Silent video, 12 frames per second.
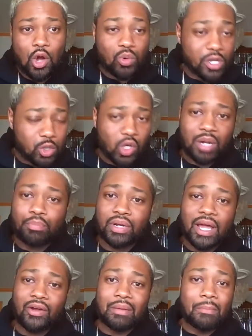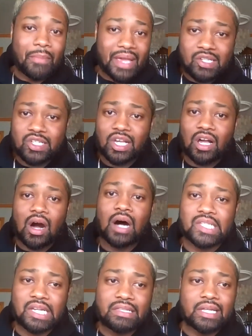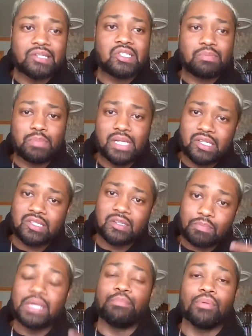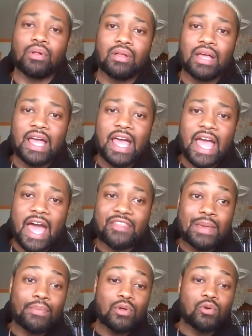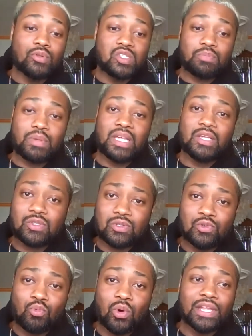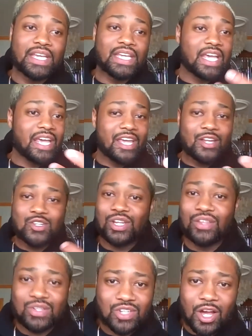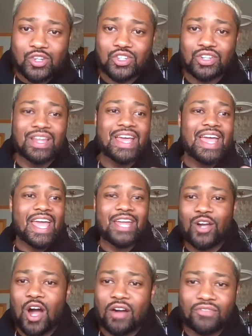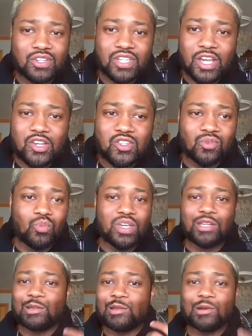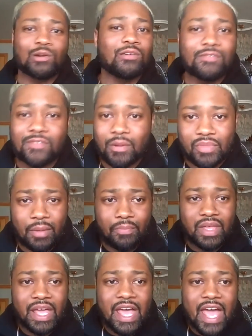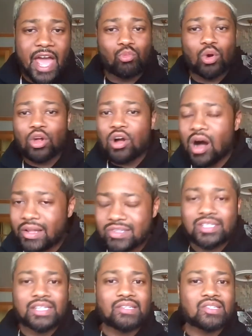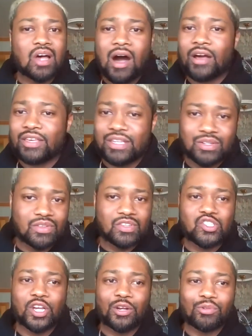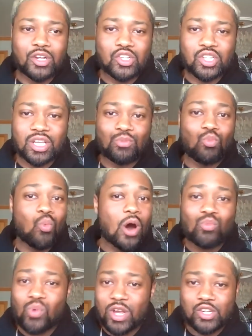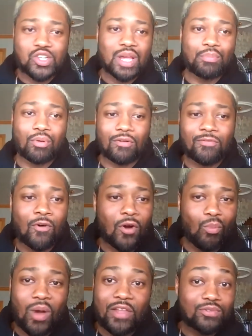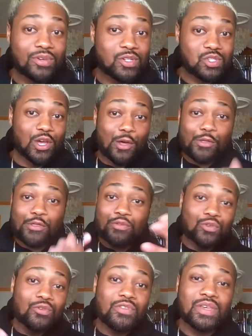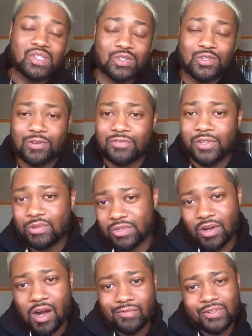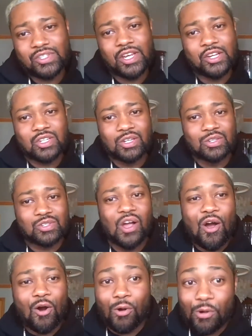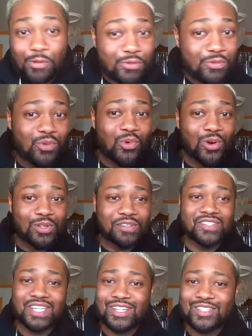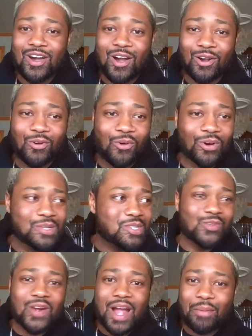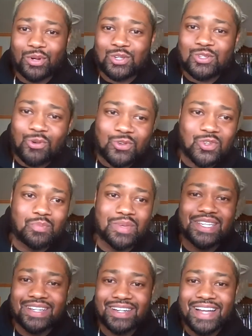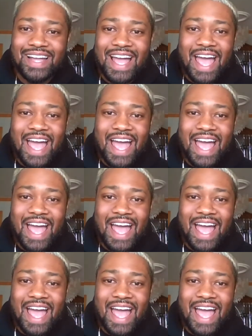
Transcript: We try to put out amazing content that speaks to people. And the people who it speaks to will engage in discussion, in conversation, and we can learn from them. And we're constantly talking to this generation in one way, shape, or form, whether it's through these interviews or conversations, or through the world of TikTok or Instagram or social media.